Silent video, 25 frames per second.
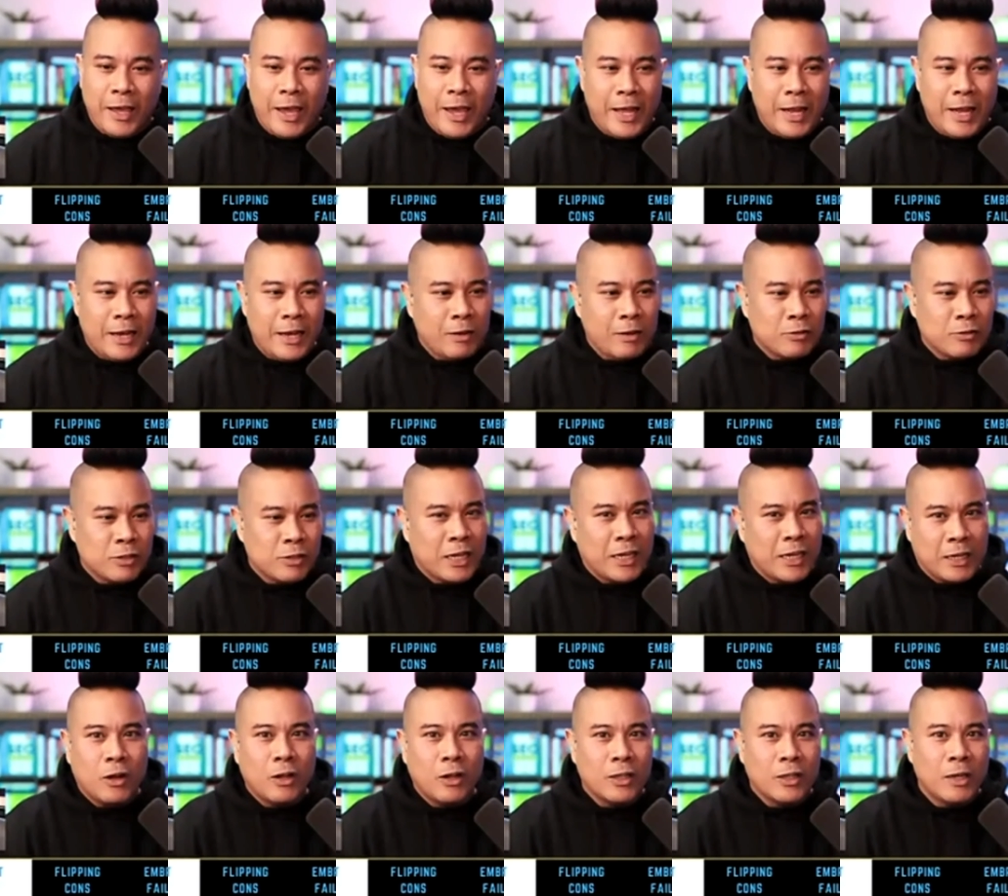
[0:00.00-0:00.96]
And it was
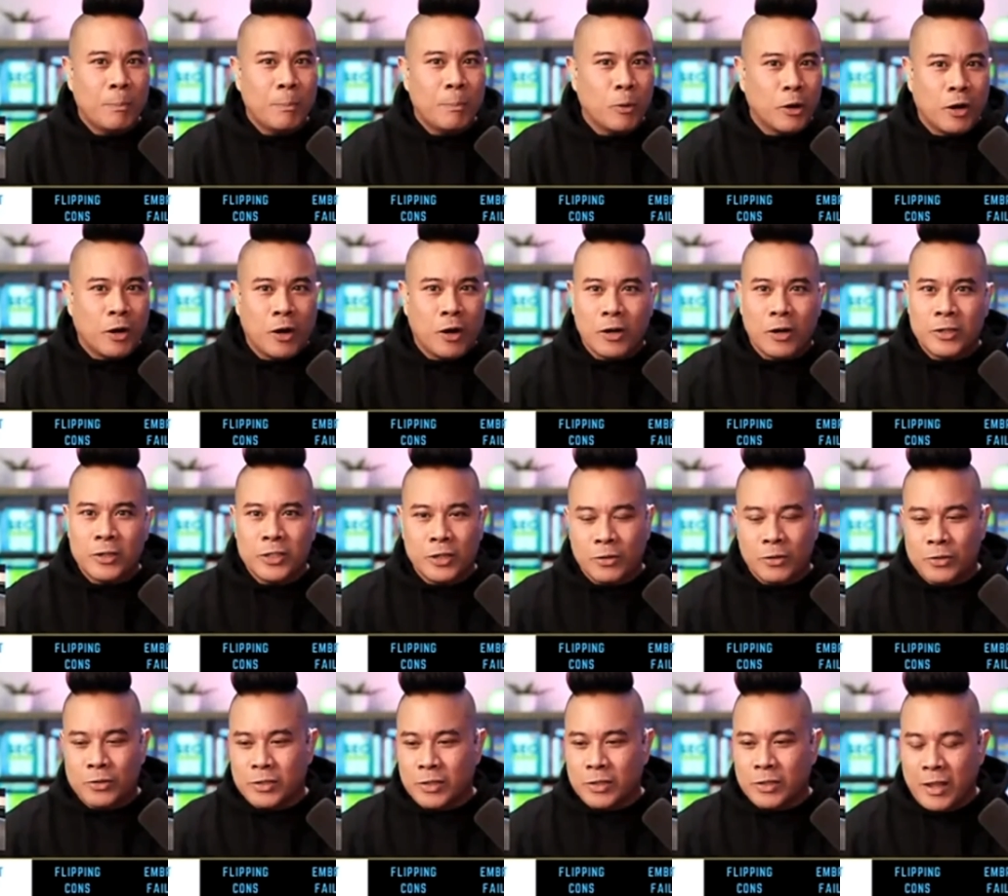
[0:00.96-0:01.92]
like called import car
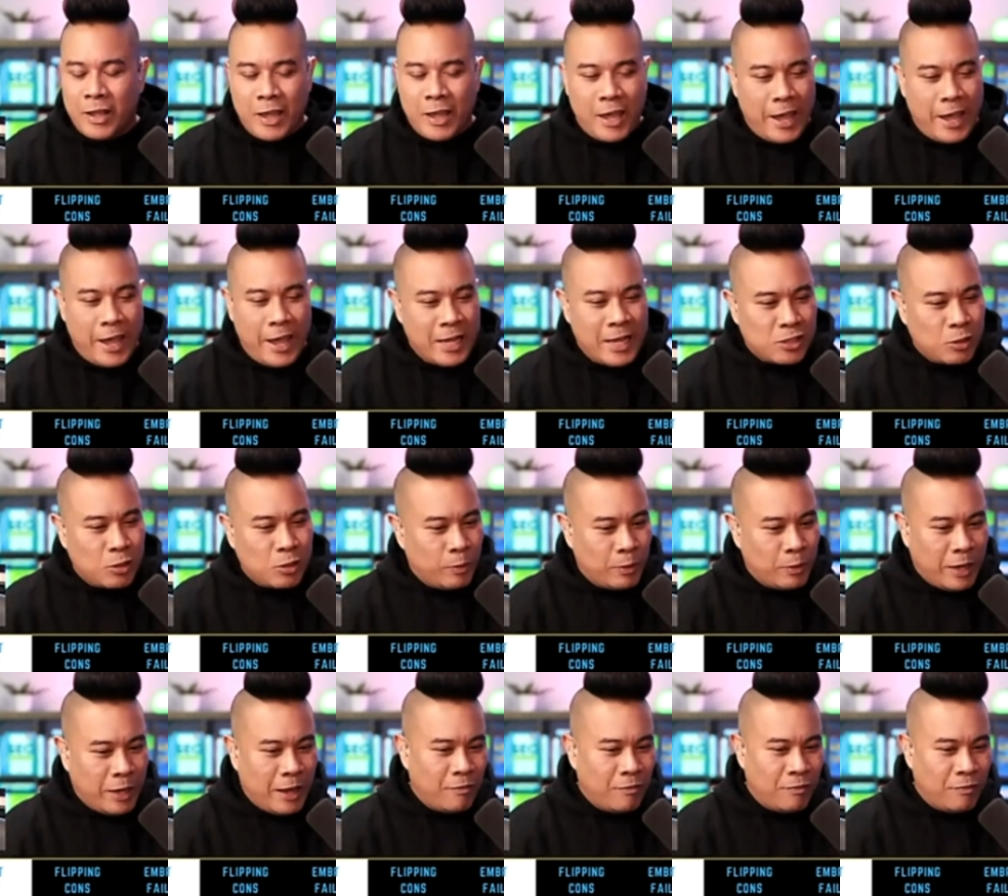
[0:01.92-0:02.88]
shows. And so we
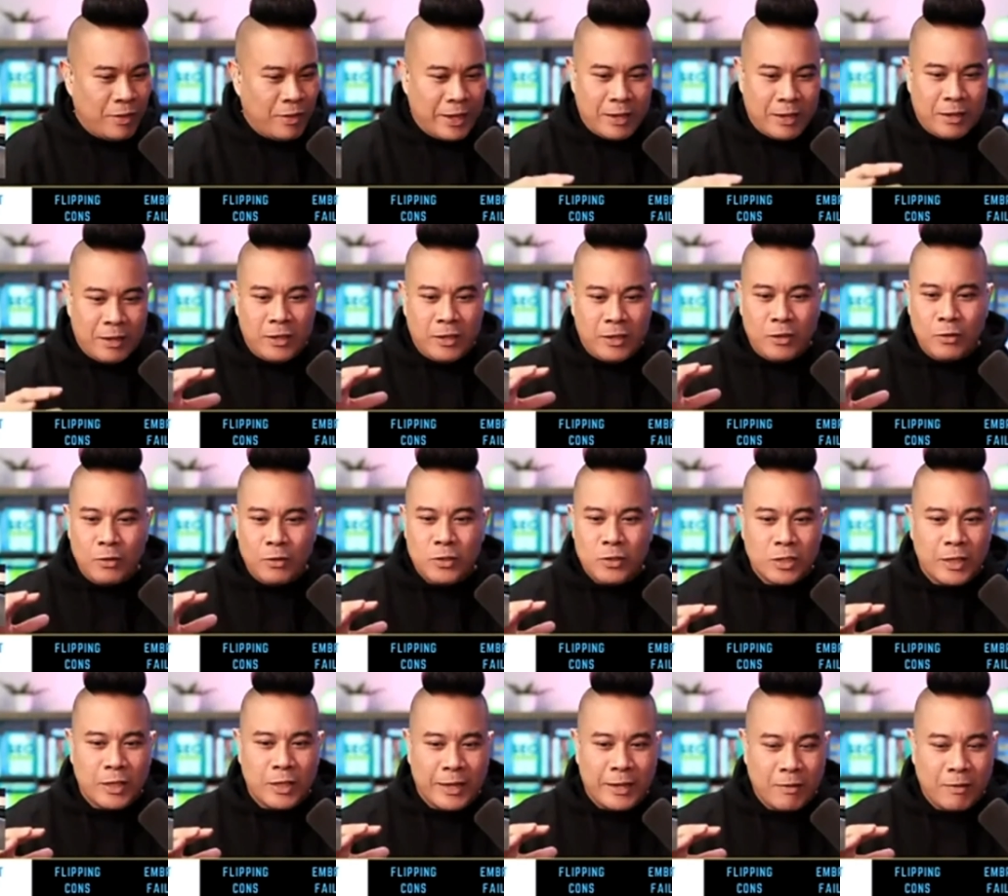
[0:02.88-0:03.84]
would have like
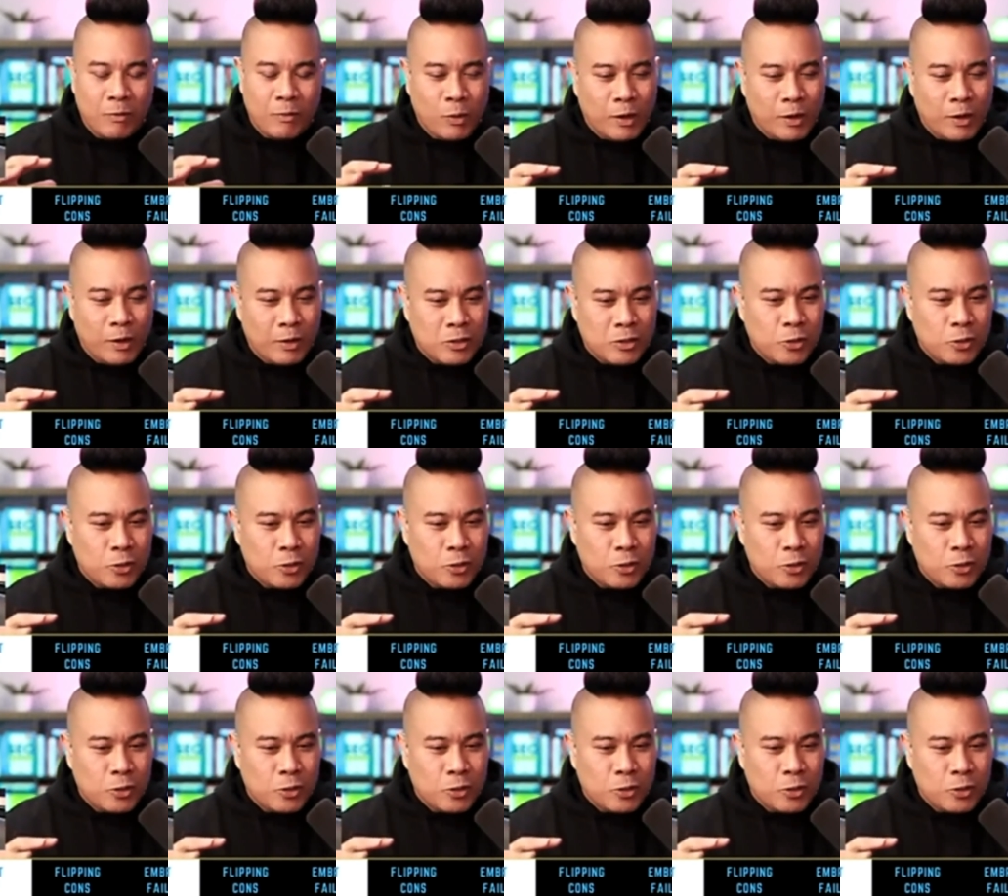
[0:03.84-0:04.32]
huge, like, or